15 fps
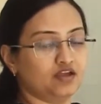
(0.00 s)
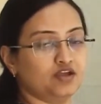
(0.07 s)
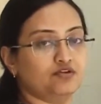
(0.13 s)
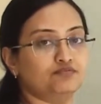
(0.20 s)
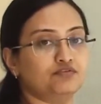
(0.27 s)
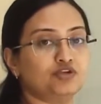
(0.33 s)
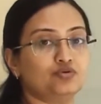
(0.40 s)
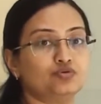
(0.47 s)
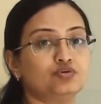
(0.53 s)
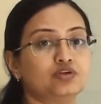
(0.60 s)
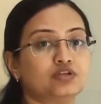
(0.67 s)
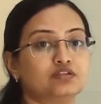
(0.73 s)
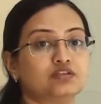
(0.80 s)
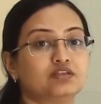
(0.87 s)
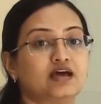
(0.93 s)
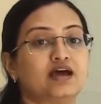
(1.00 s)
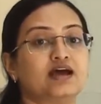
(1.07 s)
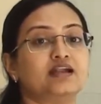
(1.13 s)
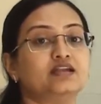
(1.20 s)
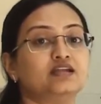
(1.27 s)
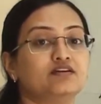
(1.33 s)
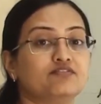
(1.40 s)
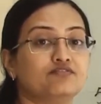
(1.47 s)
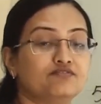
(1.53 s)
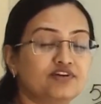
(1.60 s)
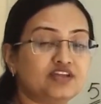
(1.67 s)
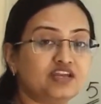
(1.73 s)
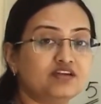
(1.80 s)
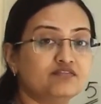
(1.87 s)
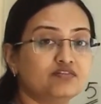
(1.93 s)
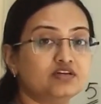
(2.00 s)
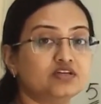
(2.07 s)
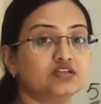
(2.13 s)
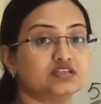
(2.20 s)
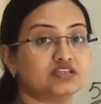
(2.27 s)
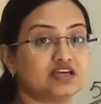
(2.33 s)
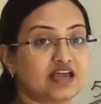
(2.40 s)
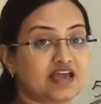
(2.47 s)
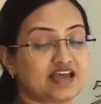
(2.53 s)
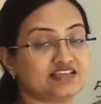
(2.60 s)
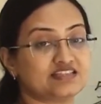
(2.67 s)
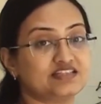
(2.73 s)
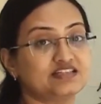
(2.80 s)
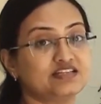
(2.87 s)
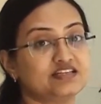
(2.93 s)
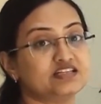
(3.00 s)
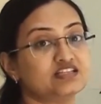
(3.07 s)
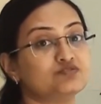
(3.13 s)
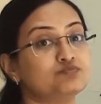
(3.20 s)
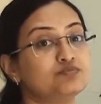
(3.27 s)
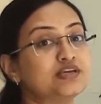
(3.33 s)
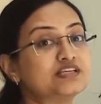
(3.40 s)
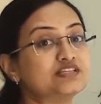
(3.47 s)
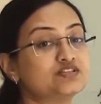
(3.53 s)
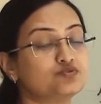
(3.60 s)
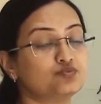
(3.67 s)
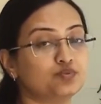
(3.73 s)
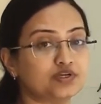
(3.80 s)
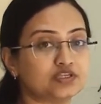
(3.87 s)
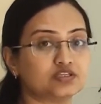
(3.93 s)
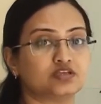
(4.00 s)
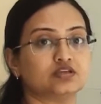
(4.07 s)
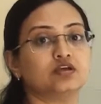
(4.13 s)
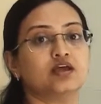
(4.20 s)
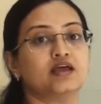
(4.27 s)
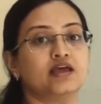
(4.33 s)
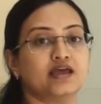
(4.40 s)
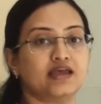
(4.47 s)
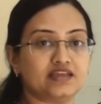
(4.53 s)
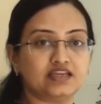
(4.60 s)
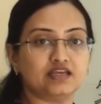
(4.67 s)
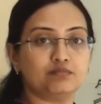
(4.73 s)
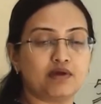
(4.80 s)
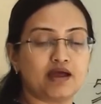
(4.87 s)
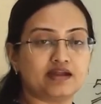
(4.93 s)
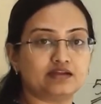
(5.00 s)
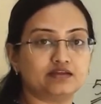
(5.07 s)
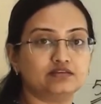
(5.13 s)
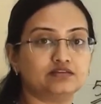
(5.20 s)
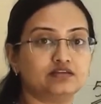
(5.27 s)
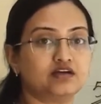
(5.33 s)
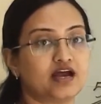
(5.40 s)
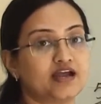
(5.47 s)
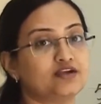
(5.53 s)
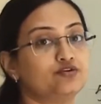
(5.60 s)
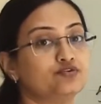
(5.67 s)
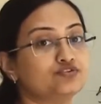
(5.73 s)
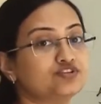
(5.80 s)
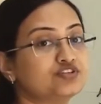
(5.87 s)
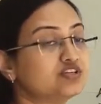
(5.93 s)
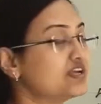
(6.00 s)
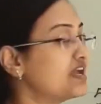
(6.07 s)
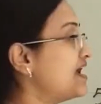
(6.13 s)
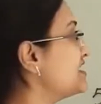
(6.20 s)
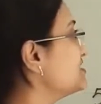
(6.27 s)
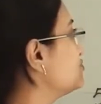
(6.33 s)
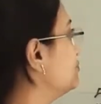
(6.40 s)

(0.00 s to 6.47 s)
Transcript: We know that whenever the acid is mixed with any metal, the hydrogen gas